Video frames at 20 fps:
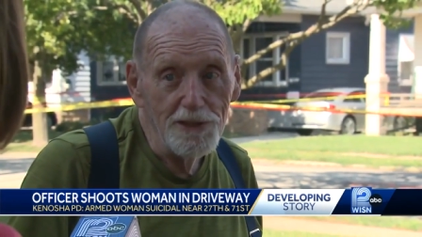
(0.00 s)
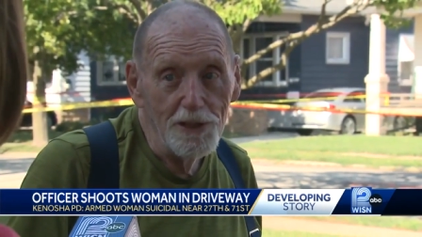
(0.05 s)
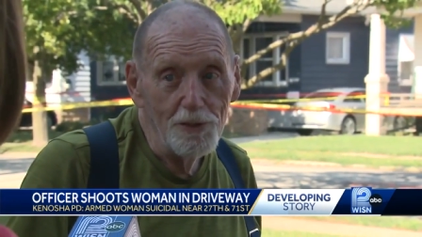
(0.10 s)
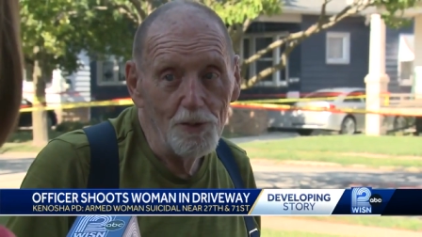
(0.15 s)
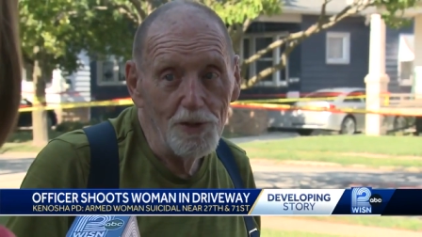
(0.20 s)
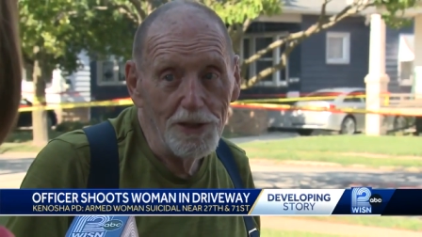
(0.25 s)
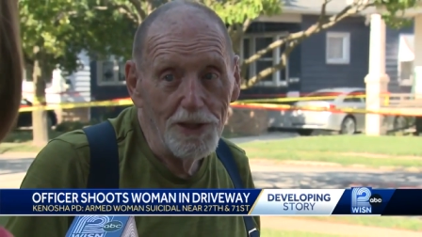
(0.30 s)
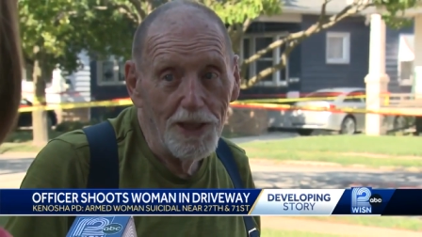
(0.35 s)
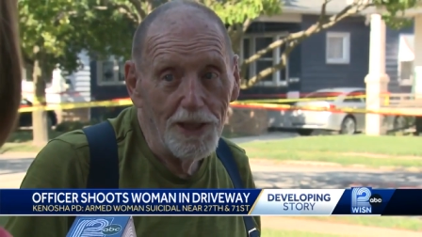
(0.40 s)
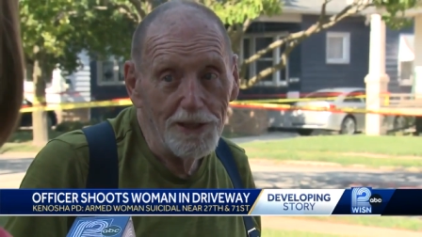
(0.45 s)

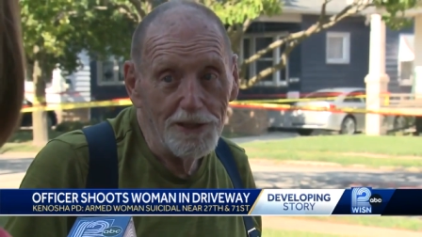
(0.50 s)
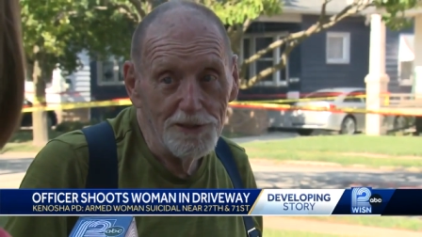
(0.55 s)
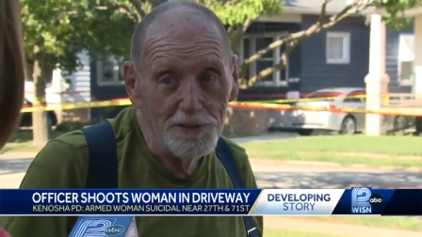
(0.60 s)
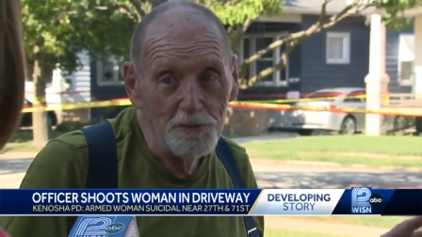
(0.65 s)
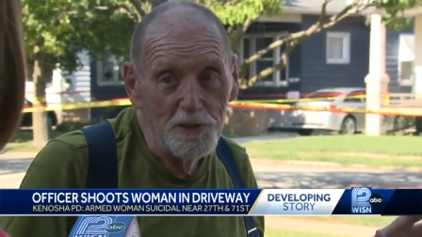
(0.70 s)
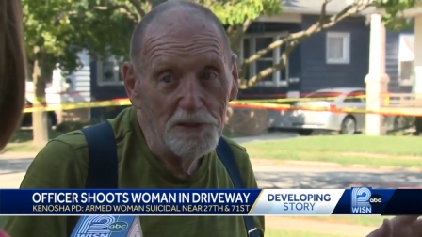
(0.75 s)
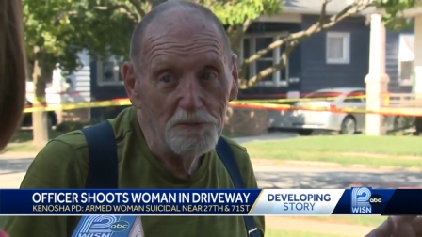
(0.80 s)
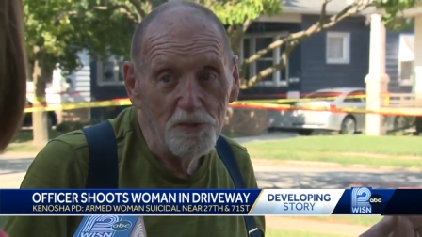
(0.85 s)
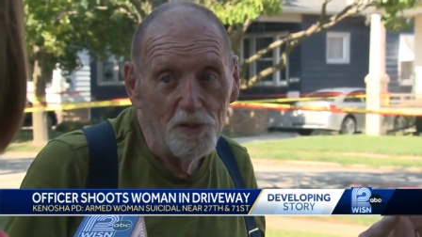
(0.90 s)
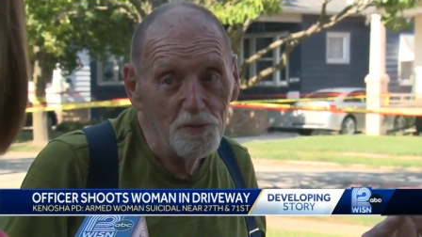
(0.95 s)
thing we got
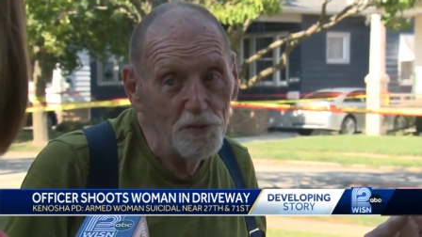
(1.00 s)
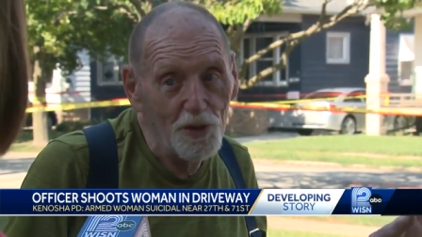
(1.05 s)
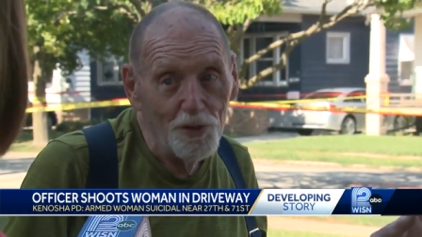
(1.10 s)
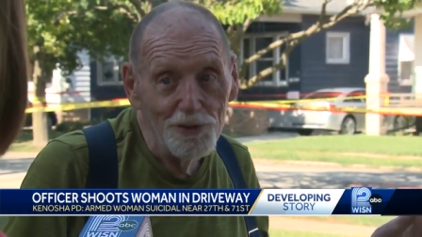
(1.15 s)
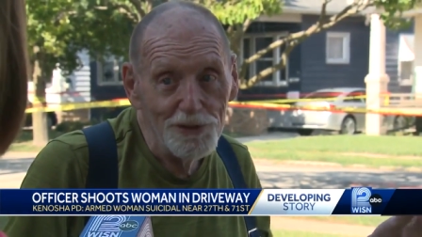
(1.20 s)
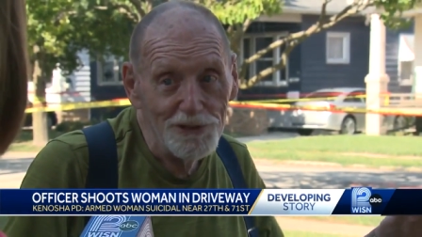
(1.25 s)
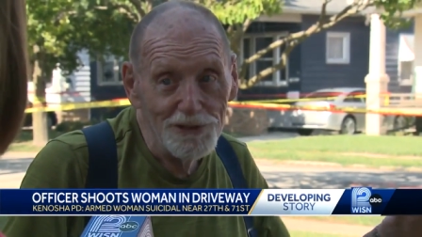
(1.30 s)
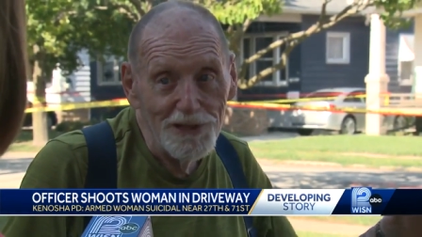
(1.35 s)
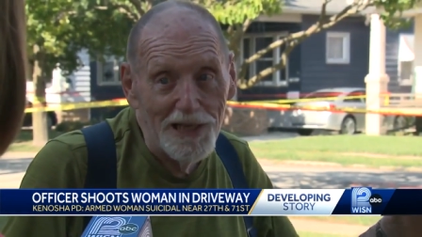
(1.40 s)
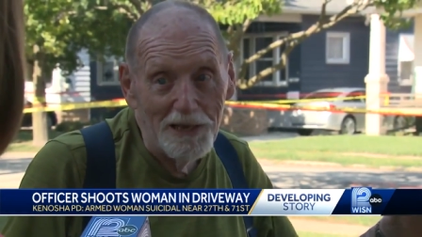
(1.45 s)
is people
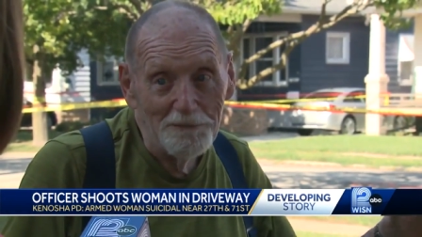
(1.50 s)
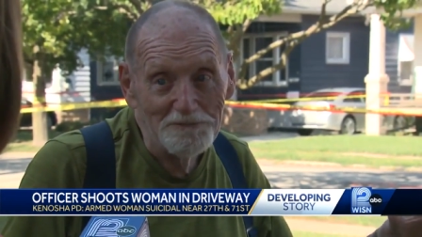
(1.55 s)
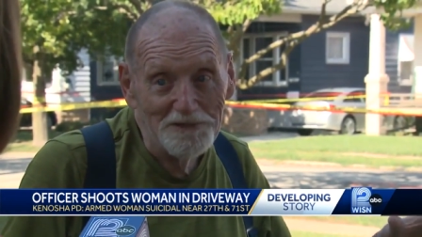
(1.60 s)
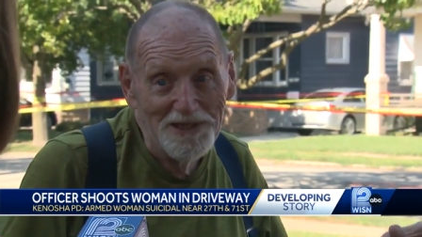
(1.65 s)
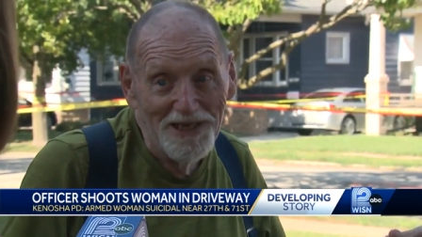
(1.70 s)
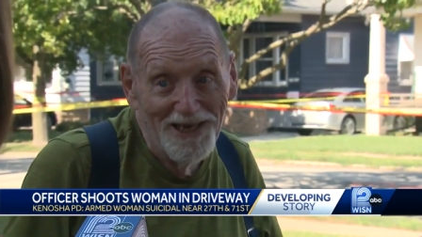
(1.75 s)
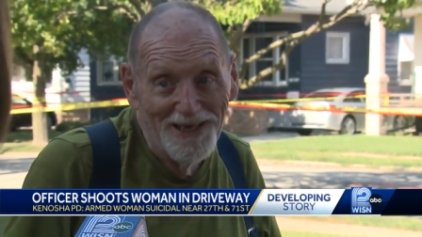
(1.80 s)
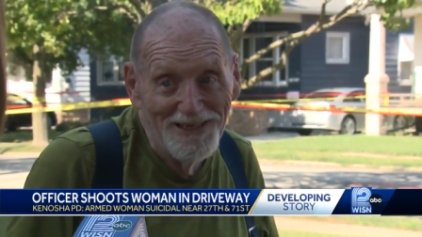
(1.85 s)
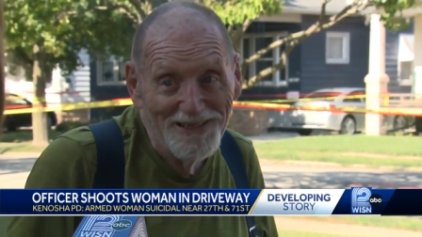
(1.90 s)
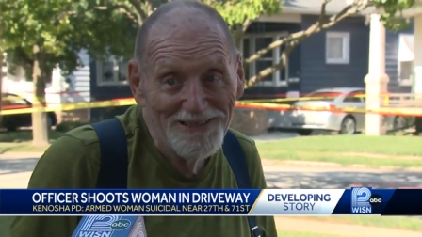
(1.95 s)
blowing stop
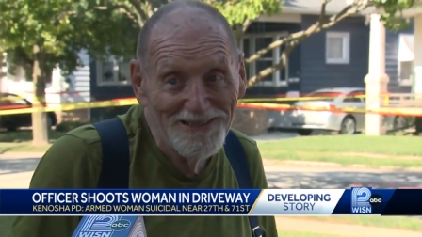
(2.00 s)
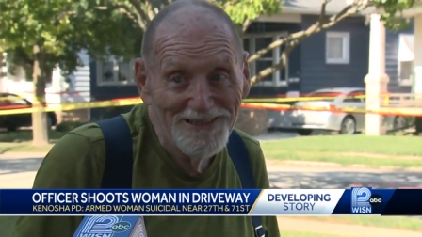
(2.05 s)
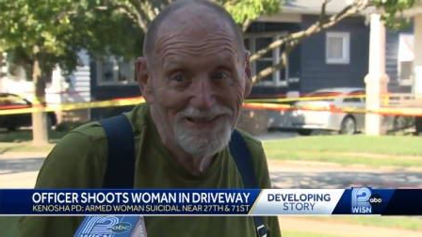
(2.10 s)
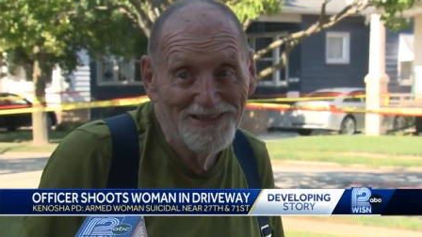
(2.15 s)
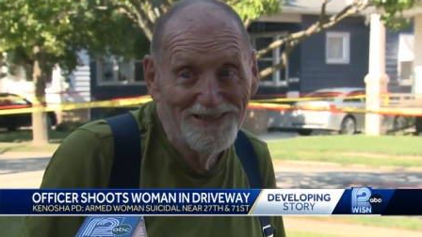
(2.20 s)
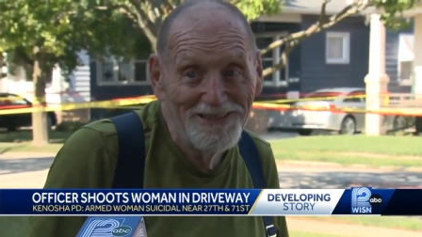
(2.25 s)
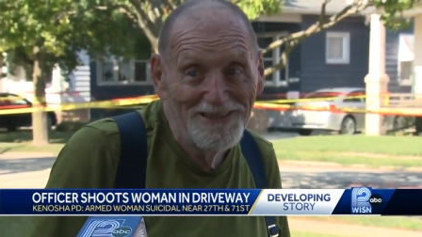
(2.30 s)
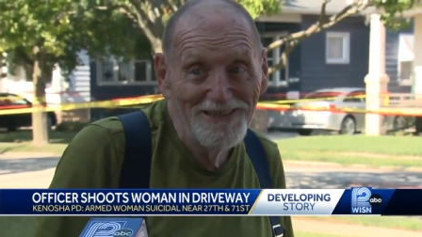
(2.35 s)
signs.